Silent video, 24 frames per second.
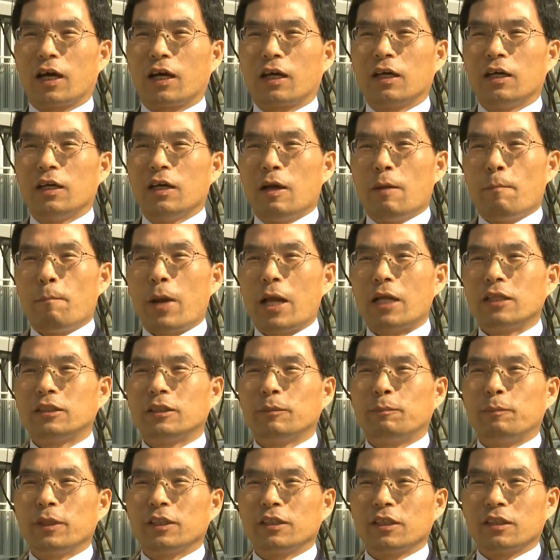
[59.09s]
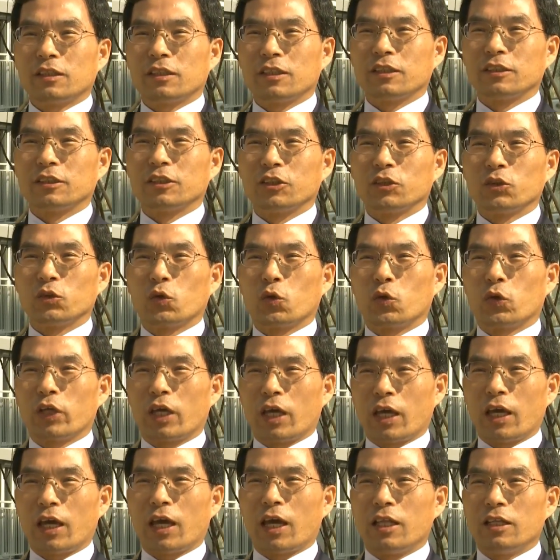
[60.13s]
are reduced by roughly
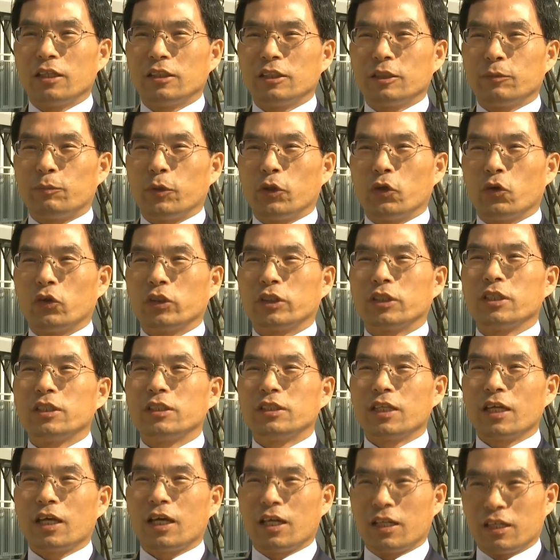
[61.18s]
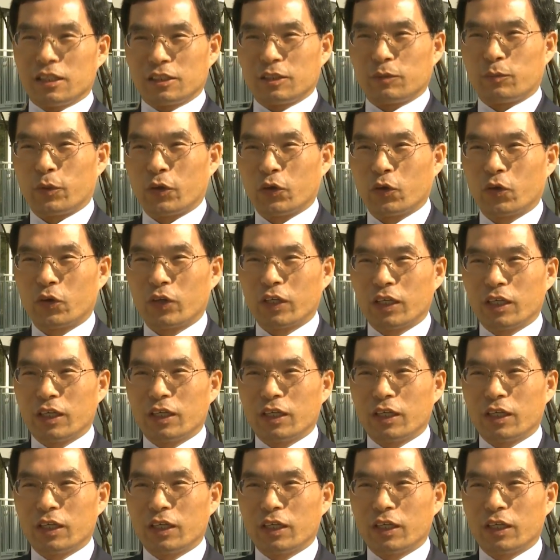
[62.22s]
80% compared to district heating.